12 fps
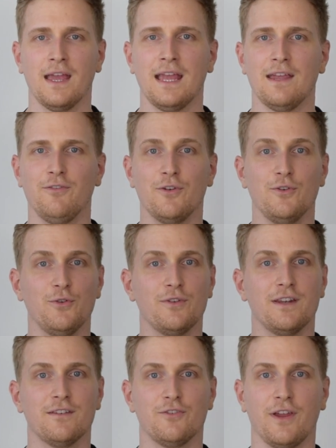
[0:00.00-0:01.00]
If you're new to
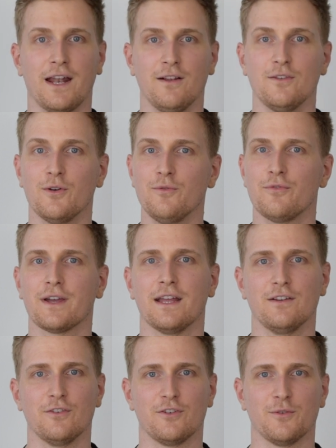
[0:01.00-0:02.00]
this channel, don't
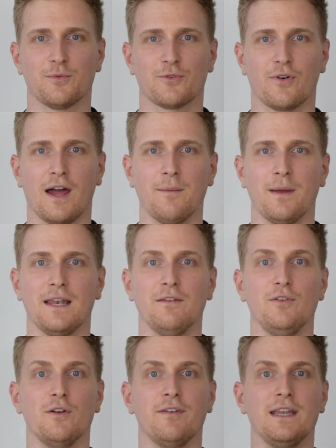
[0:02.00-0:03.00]
forget to subscribe. And
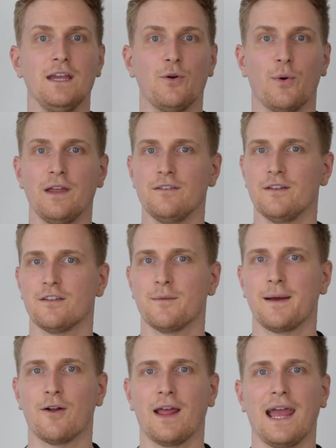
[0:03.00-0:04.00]
if you have any questions
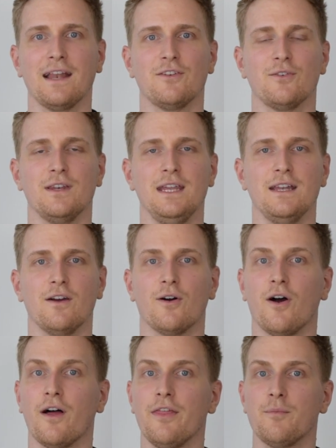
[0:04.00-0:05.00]
about ad you need or
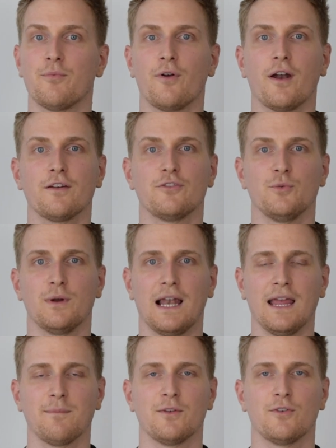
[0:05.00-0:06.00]
other products you would
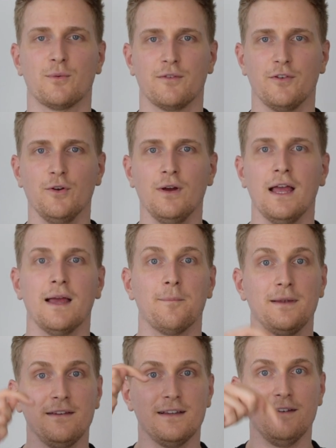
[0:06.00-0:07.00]
like me to review,
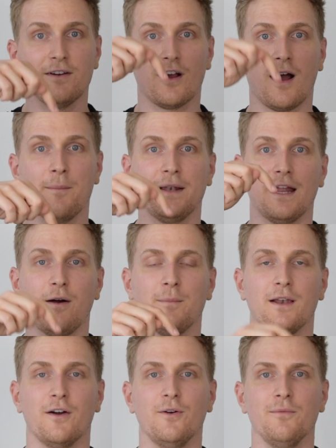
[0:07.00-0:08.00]
please leave a comment down
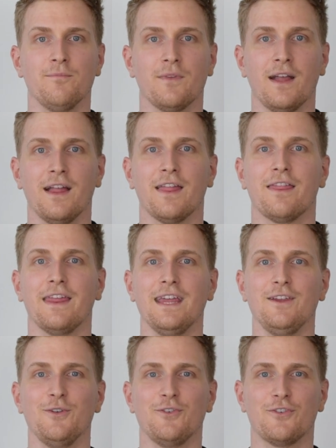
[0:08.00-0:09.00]
below.
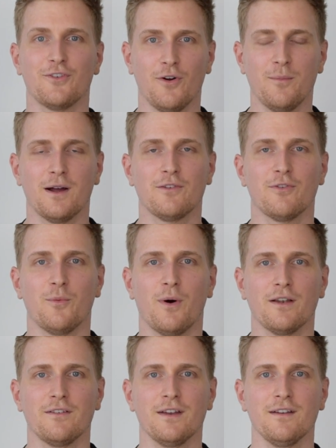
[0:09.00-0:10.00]
Thank you so much for
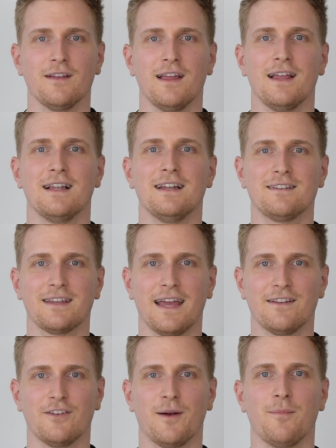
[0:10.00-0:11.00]
watching. Let's
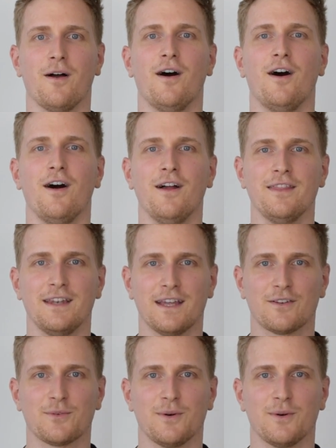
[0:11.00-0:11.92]
catch up on the next